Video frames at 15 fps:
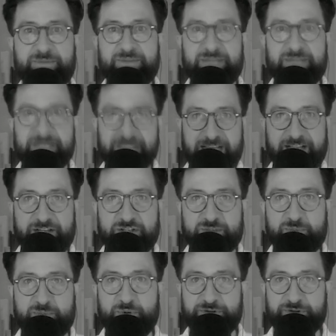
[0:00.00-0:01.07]
this alien's
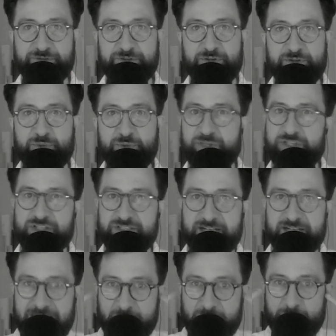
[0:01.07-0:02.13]
point of view, which is
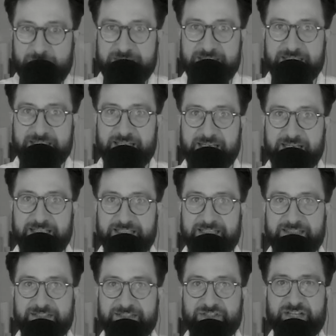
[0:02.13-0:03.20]
not how we see things.
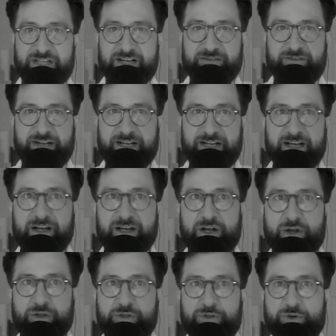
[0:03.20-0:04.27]
It's just kind of like a
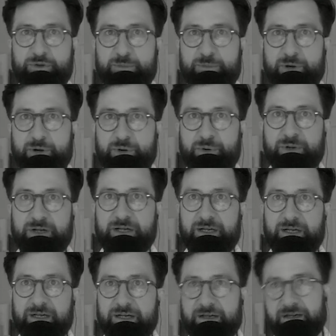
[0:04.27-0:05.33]
thermo,
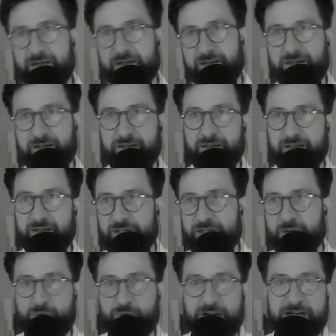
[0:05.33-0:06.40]

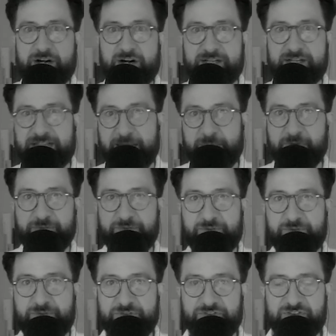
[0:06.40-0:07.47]
radar type of
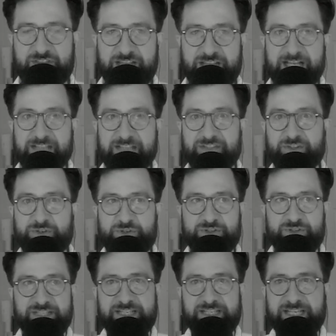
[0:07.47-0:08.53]
thing. And so you
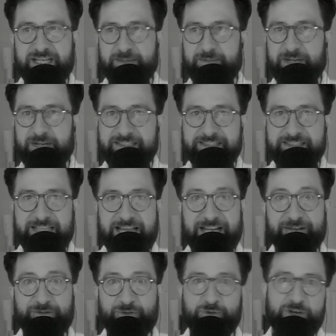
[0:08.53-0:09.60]
see him like
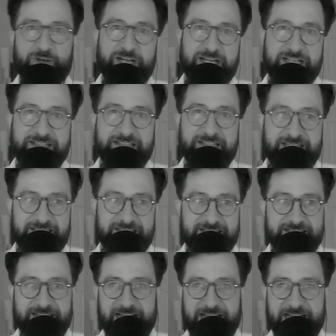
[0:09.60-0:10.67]
scanning for, in his case, he
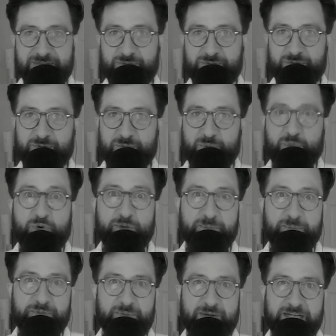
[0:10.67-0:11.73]
scans for
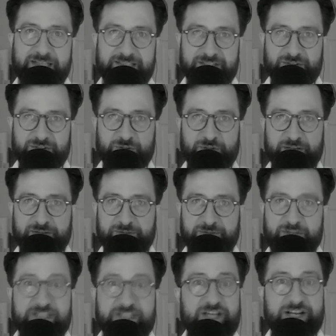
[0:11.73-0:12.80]
warmth, right? Because he's
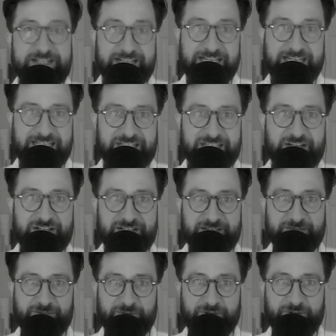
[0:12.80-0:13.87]
hunting
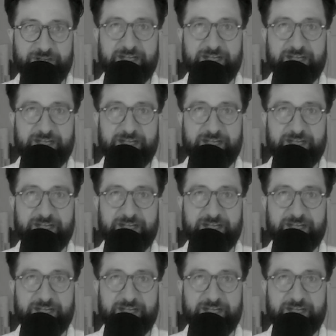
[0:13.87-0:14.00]
for